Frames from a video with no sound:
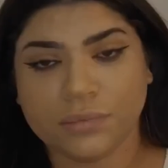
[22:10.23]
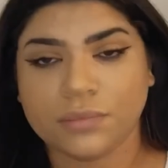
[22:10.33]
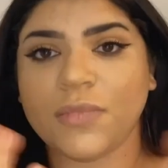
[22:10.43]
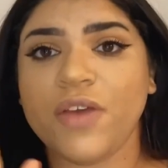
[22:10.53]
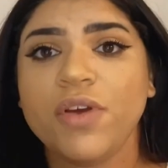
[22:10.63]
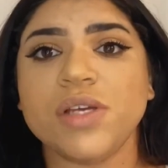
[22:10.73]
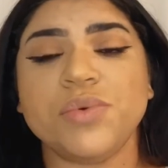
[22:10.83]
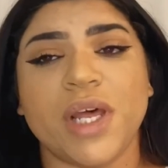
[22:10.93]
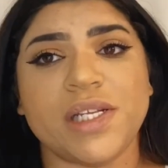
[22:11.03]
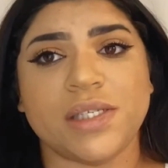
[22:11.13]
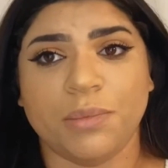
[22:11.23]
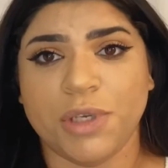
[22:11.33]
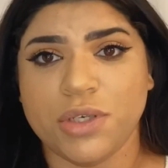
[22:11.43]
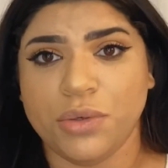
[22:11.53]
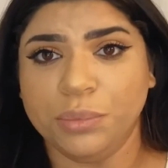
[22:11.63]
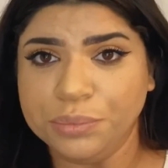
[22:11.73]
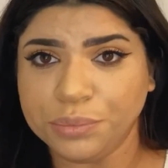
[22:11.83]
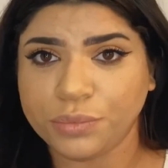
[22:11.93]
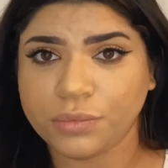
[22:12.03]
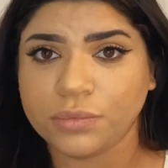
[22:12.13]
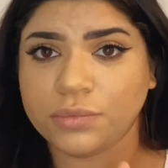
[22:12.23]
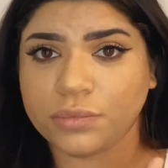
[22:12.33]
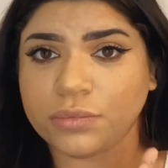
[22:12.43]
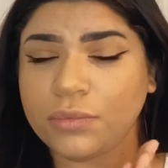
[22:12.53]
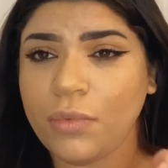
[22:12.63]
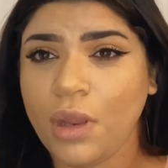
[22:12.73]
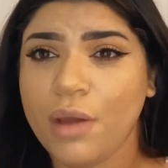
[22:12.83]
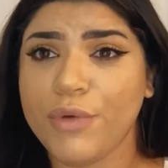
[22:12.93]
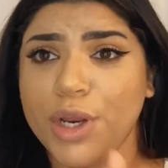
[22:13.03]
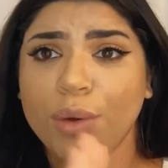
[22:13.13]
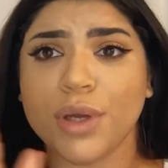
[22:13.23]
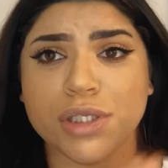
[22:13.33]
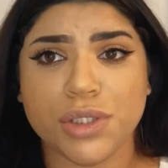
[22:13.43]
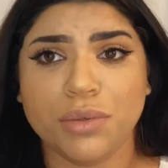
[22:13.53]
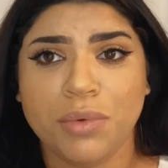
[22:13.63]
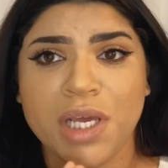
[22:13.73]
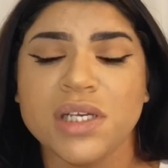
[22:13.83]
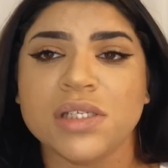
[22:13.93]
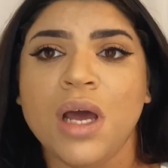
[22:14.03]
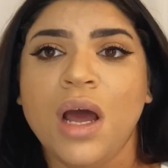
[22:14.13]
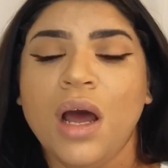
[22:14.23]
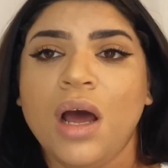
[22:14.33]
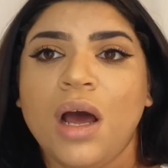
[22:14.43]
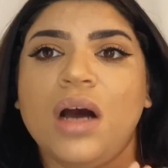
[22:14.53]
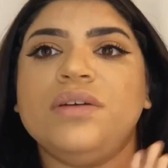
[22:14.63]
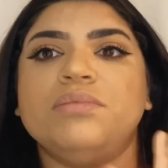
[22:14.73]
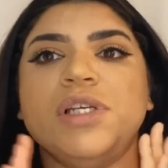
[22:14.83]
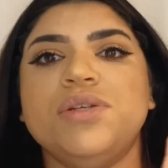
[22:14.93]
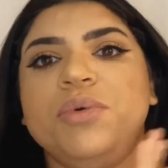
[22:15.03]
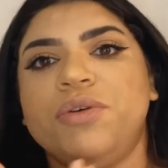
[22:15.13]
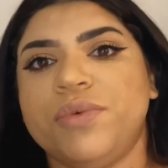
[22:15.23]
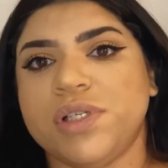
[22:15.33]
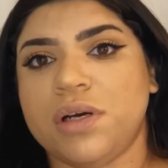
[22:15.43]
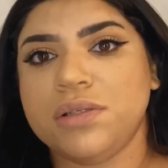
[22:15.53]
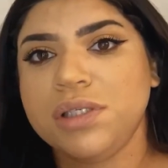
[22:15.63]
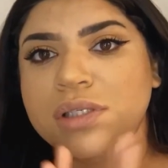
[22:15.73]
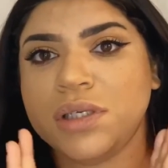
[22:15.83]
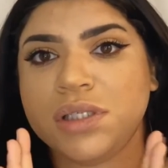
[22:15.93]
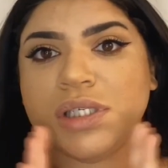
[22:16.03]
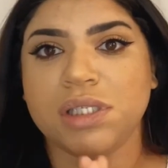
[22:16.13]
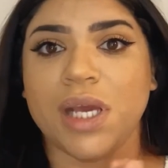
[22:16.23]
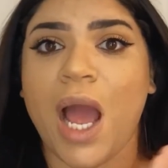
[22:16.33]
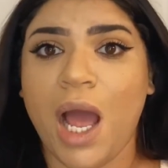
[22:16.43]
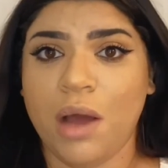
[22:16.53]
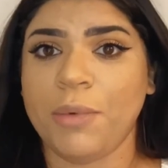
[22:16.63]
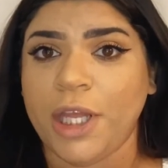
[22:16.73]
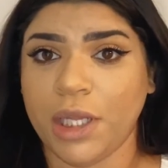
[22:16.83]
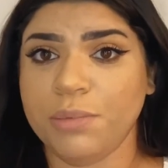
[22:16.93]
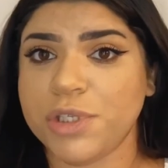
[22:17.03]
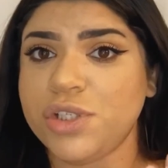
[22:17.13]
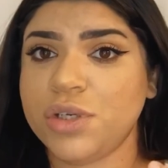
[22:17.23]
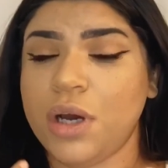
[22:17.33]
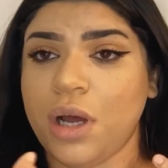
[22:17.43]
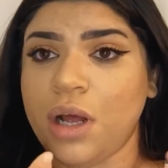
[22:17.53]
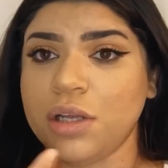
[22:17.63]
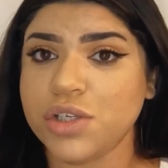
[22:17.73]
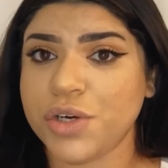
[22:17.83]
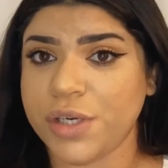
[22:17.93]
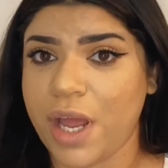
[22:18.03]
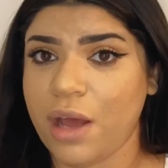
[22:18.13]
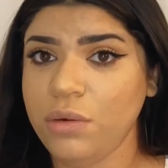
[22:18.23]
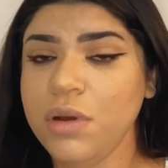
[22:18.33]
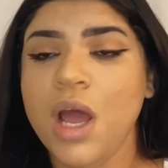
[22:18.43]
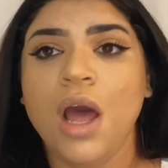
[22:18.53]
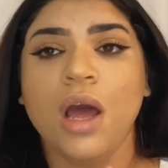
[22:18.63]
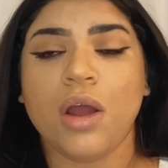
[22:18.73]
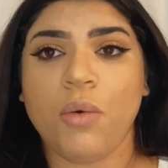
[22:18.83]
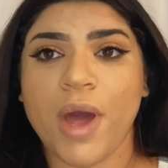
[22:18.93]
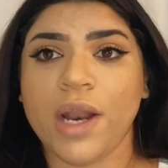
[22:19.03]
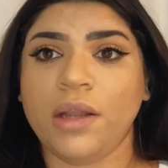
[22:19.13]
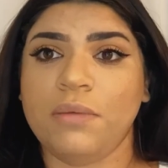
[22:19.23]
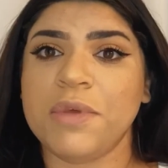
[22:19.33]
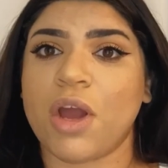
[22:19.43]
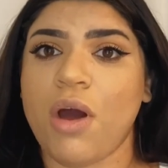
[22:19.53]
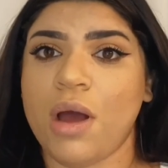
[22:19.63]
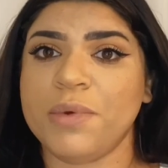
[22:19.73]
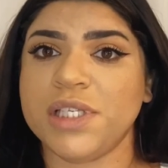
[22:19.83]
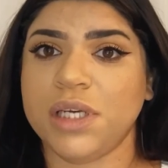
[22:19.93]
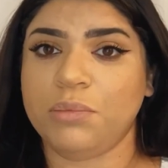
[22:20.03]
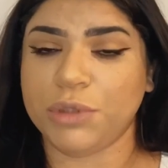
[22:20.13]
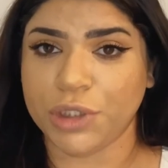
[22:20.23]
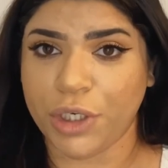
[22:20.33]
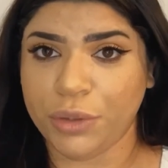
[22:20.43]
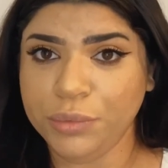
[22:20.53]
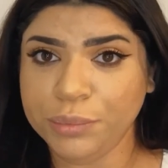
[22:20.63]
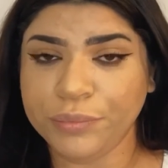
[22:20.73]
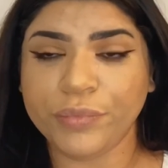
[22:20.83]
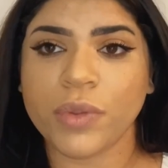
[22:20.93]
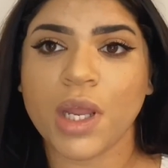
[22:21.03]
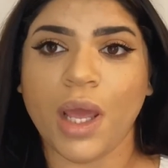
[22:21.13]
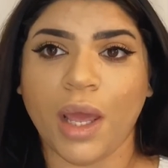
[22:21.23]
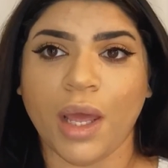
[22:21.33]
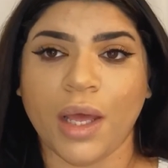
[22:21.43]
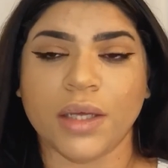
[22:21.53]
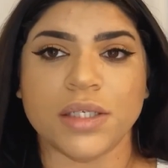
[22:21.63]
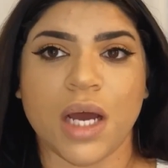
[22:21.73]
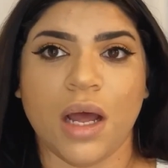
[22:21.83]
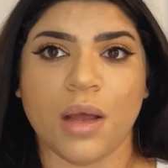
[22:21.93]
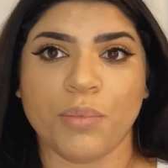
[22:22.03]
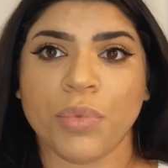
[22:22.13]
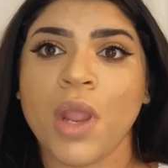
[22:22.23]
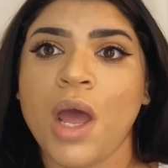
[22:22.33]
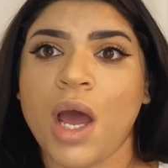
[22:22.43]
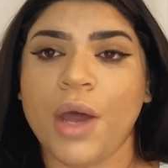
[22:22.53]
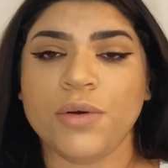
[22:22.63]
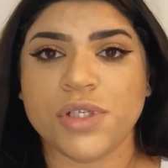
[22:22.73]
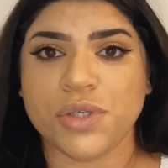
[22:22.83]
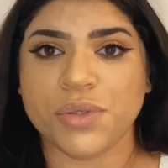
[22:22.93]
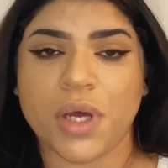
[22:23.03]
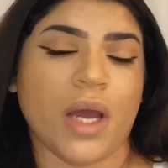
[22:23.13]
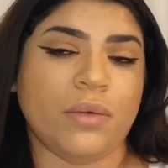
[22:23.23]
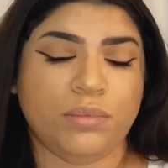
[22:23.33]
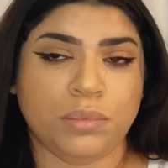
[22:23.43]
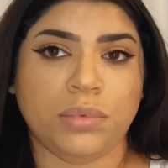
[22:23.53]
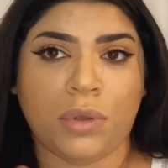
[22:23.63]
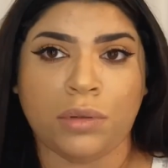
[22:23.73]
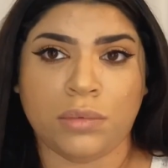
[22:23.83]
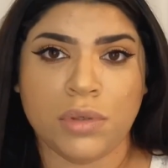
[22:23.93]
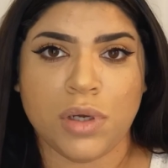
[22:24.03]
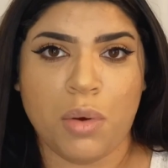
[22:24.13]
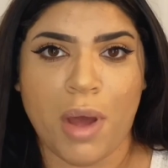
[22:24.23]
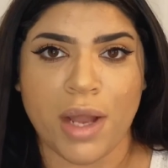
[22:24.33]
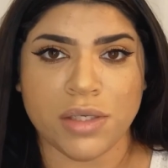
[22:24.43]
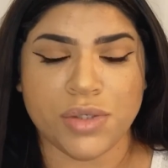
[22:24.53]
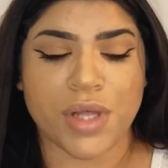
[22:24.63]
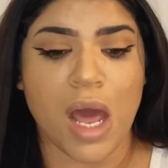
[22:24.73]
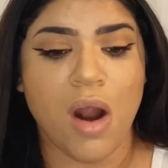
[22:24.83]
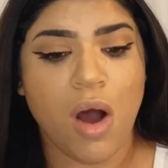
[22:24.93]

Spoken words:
If you guys would like to see me do a video in 2 weeks of my 2-week results to see how my lips turned out, go ahead and leave me a comment down below, and I will go ahead and do that.